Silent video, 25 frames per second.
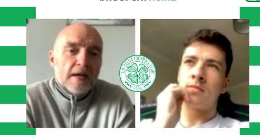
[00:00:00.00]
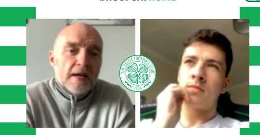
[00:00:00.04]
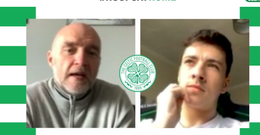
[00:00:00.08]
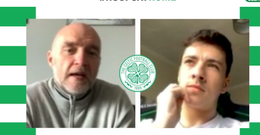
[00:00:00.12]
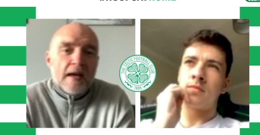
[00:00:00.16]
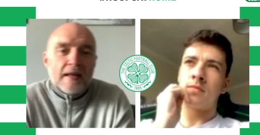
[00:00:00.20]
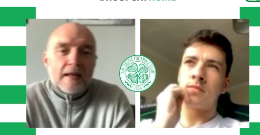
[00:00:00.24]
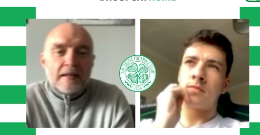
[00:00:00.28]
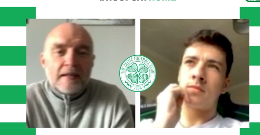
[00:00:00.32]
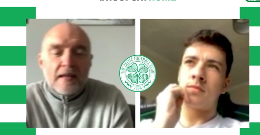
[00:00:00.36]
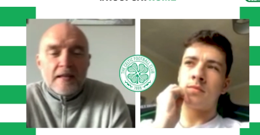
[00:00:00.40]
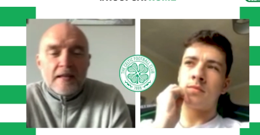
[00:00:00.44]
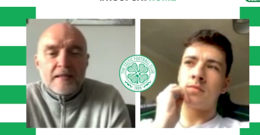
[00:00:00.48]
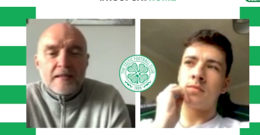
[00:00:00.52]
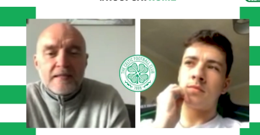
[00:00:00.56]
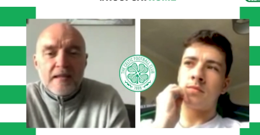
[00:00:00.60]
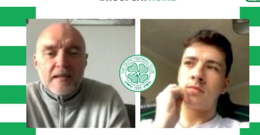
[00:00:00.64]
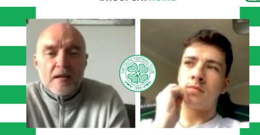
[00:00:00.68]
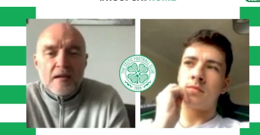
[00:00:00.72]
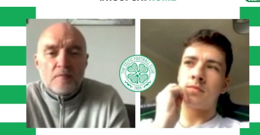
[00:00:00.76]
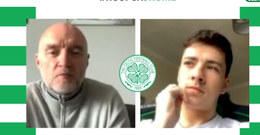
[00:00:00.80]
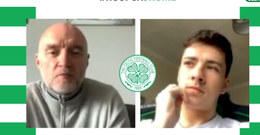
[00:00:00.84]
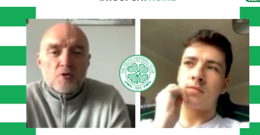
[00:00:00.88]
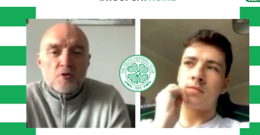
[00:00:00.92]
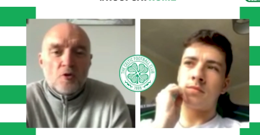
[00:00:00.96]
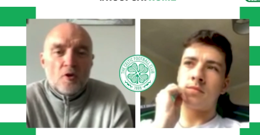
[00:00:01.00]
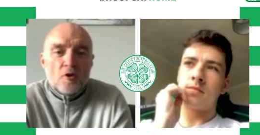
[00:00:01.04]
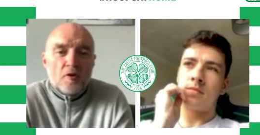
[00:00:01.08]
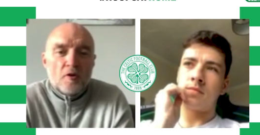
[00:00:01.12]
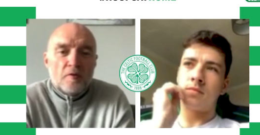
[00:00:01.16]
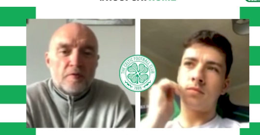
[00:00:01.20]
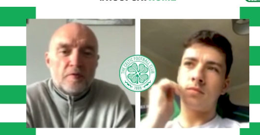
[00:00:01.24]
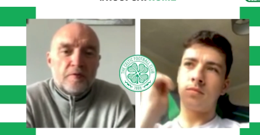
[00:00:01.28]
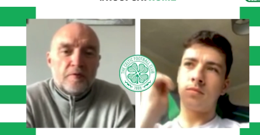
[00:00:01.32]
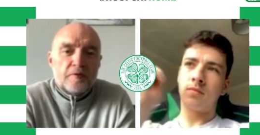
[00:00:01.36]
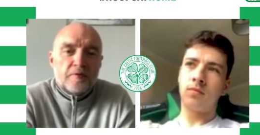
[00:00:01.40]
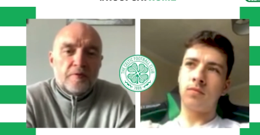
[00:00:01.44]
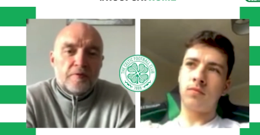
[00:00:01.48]
Speaker 1: In terms
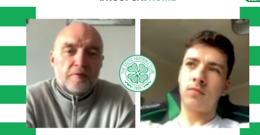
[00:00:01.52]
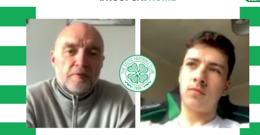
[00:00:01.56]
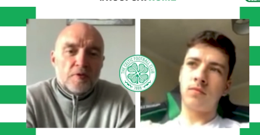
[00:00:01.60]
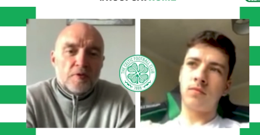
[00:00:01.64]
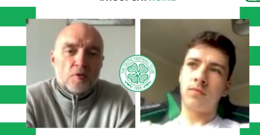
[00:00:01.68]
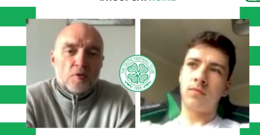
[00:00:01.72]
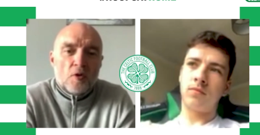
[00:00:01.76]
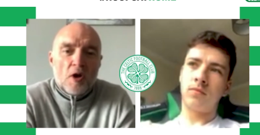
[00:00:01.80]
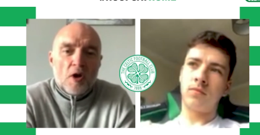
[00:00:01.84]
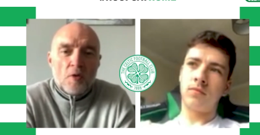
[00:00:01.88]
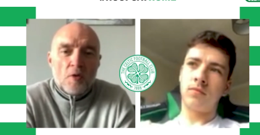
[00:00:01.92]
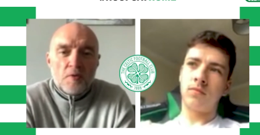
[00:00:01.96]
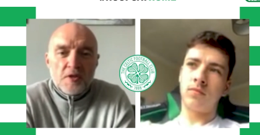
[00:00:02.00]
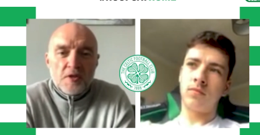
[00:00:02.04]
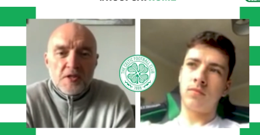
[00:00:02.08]
of, how the